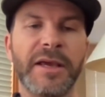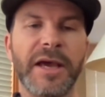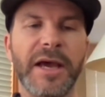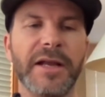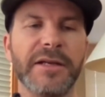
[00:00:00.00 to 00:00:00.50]

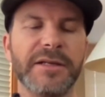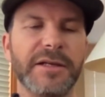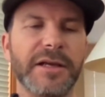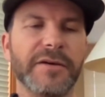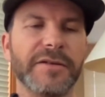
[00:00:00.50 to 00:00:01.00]
and,
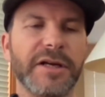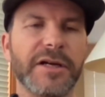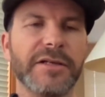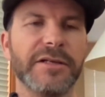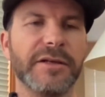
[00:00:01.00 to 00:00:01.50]

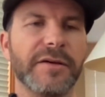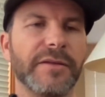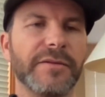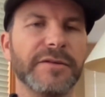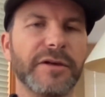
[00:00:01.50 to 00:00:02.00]
started doing
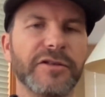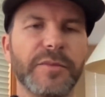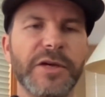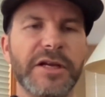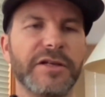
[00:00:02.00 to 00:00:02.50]
it through social
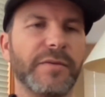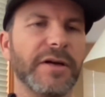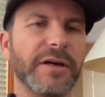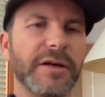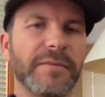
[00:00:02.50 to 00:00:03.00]
media,
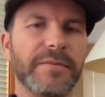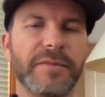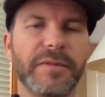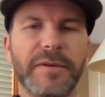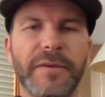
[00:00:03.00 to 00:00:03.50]
Twitter,
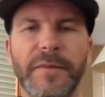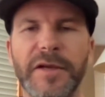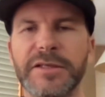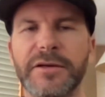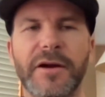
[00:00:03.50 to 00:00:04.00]

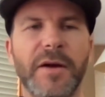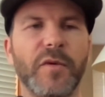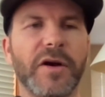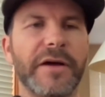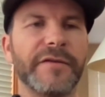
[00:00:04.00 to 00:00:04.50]
Instagram,
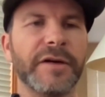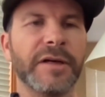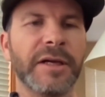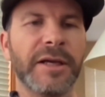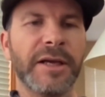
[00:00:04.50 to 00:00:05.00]

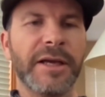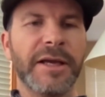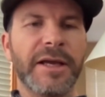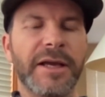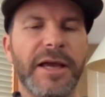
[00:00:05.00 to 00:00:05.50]
whatever.
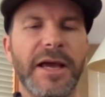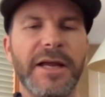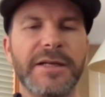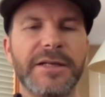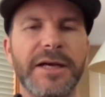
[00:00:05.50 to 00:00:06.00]

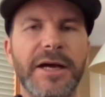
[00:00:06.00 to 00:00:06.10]
And,